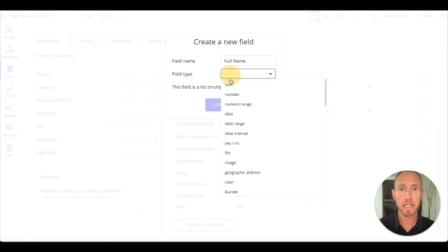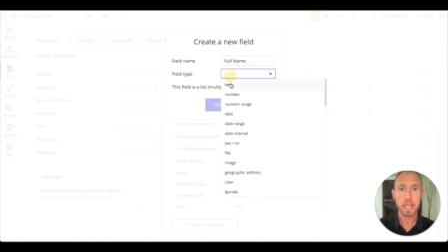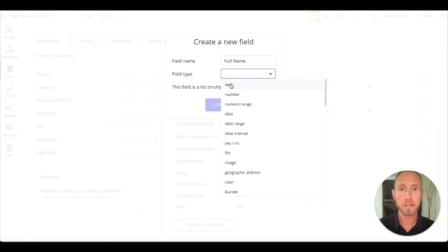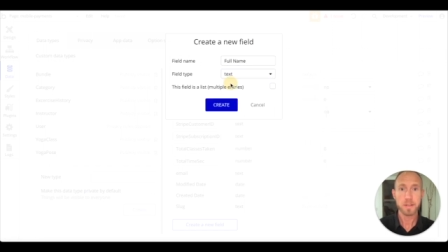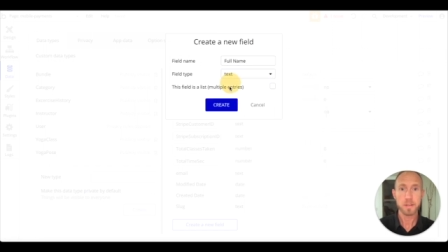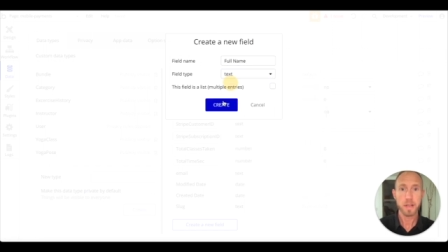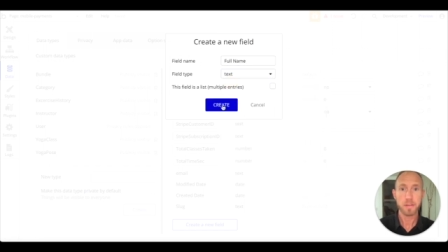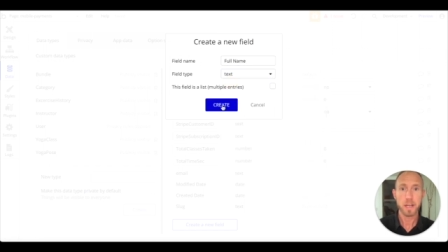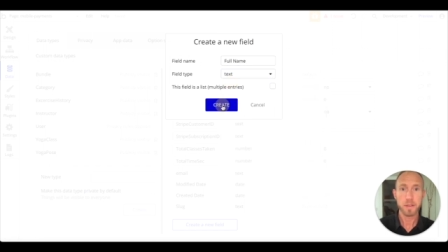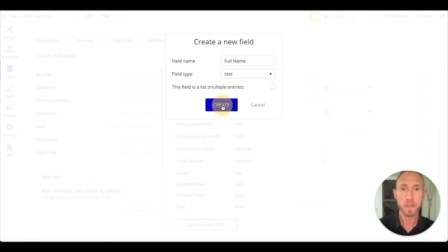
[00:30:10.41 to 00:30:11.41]
case there's ever
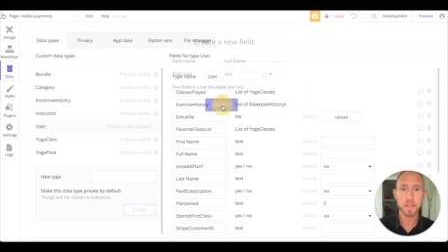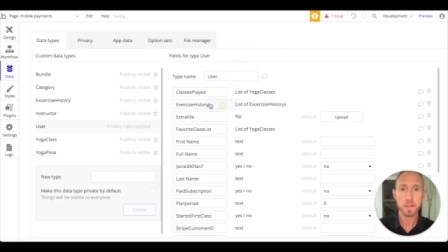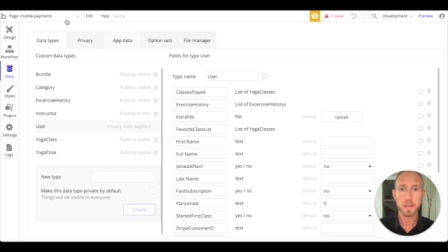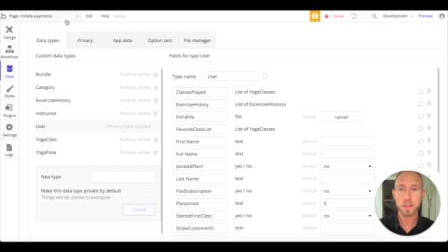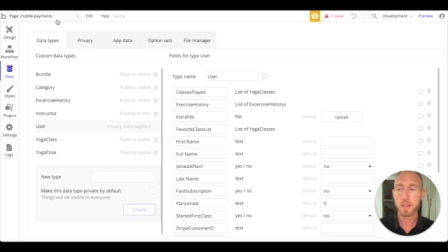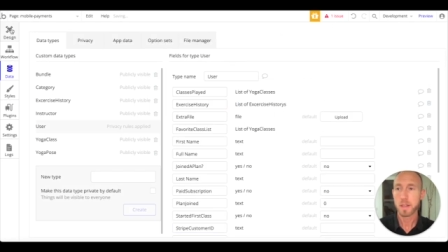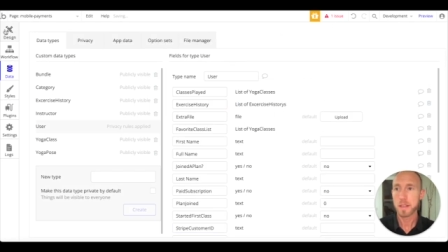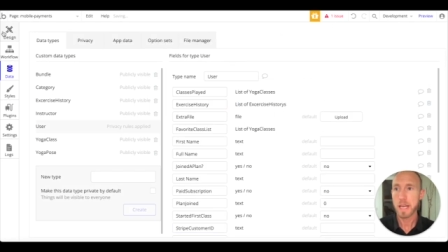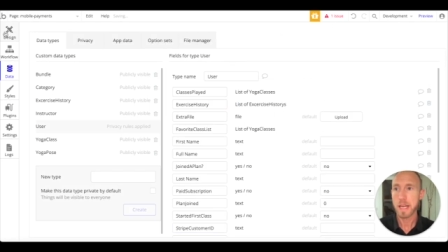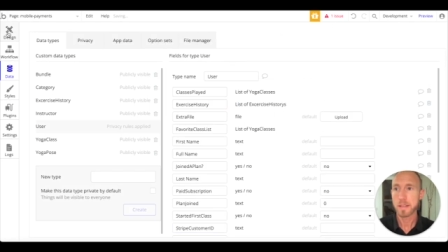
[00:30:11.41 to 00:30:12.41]
any reason that